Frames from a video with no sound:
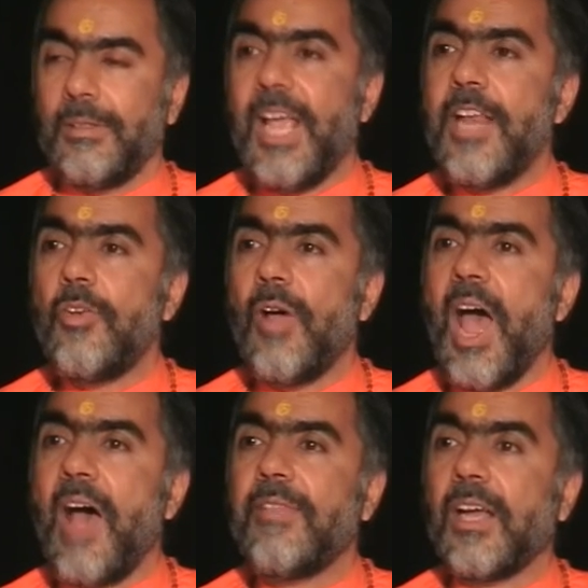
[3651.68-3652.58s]
then you
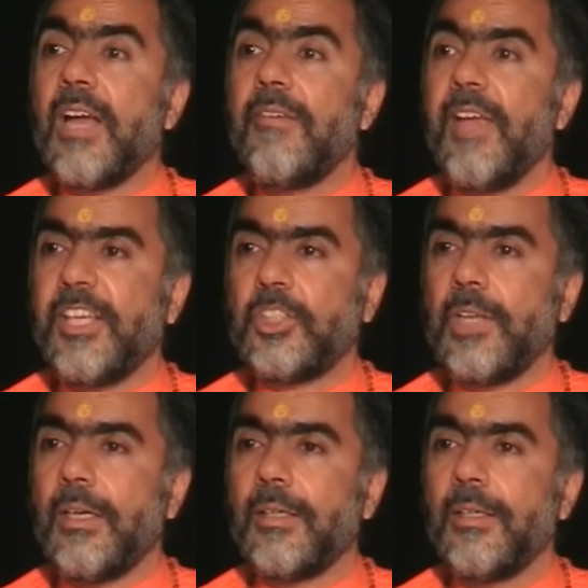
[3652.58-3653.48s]
have the
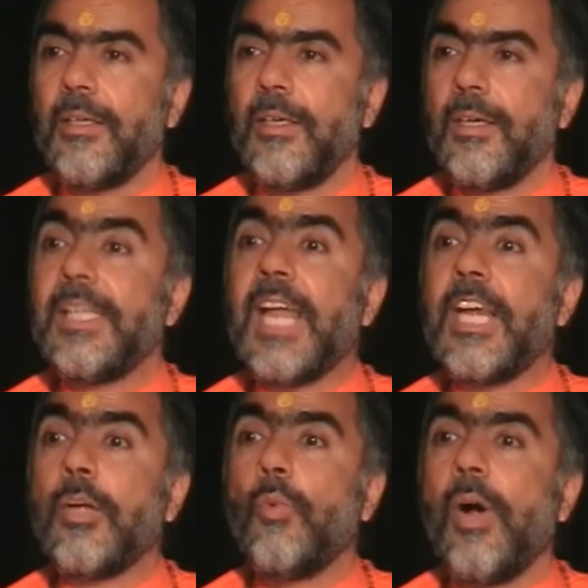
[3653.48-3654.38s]
conviction that
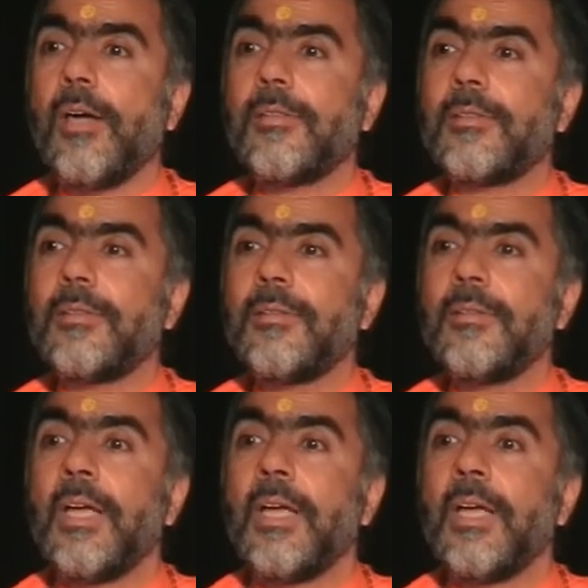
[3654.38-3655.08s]
it works.